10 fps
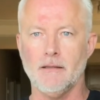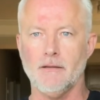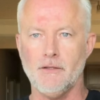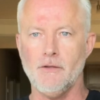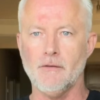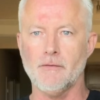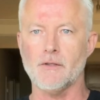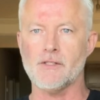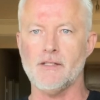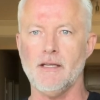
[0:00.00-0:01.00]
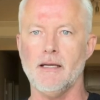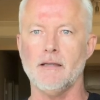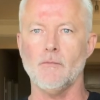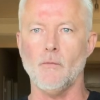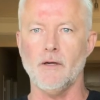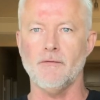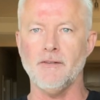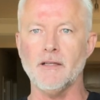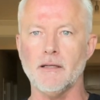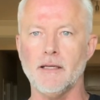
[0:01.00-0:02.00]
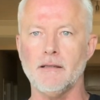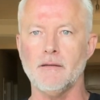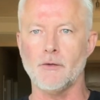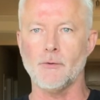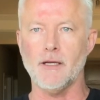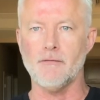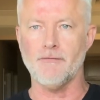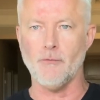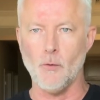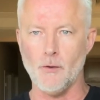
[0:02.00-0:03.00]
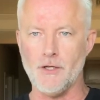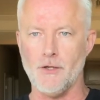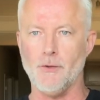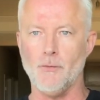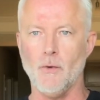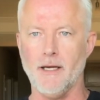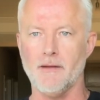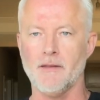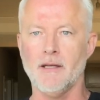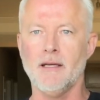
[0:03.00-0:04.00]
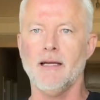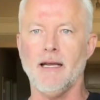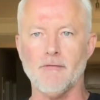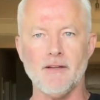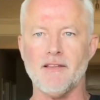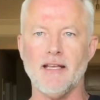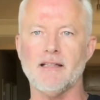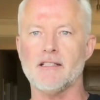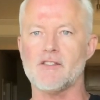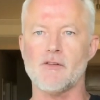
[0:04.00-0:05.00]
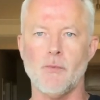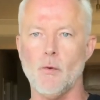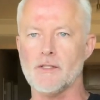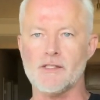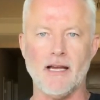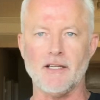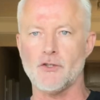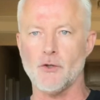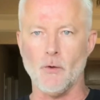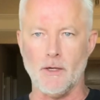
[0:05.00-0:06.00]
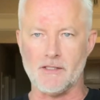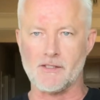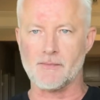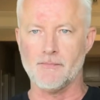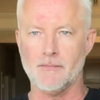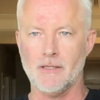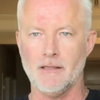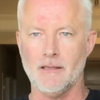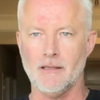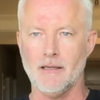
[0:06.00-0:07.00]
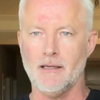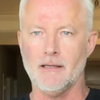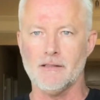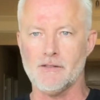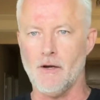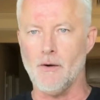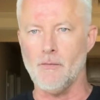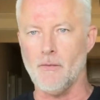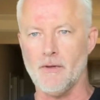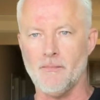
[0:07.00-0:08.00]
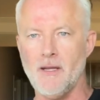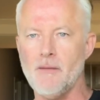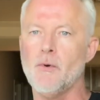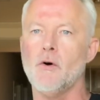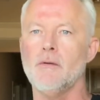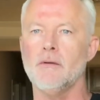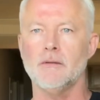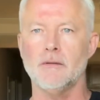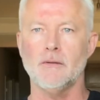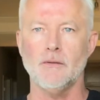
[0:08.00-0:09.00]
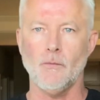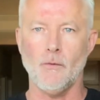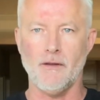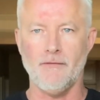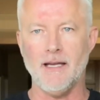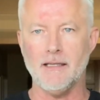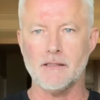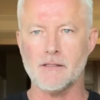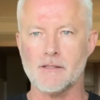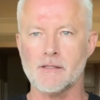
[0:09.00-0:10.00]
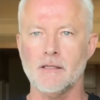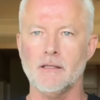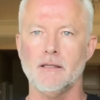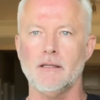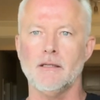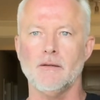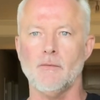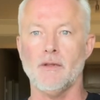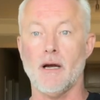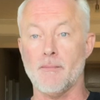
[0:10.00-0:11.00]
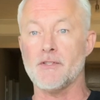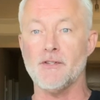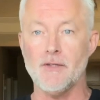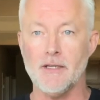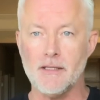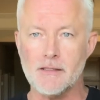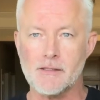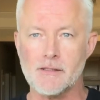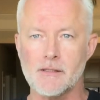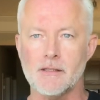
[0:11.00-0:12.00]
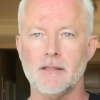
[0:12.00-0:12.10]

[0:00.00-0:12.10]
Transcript: The universe then will fill in the grid for you with everything that supports that choice. So with people, with events, with opportunities,